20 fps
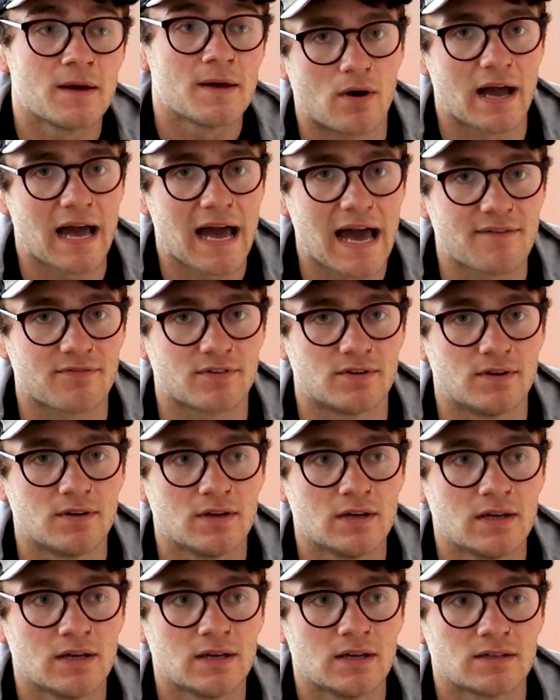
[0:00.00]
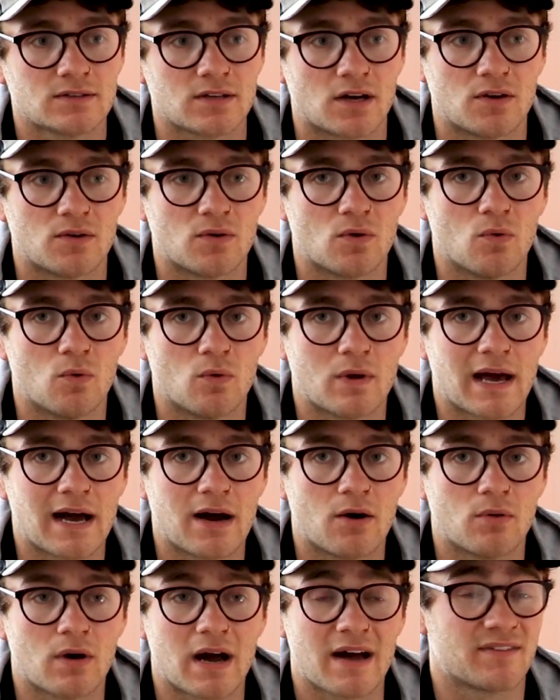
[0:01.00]
I haven't done an all
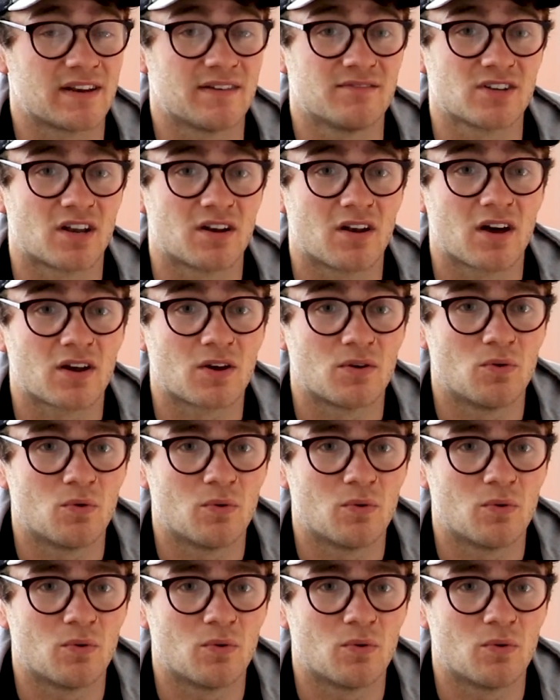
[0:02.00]
out, I haven't even done like an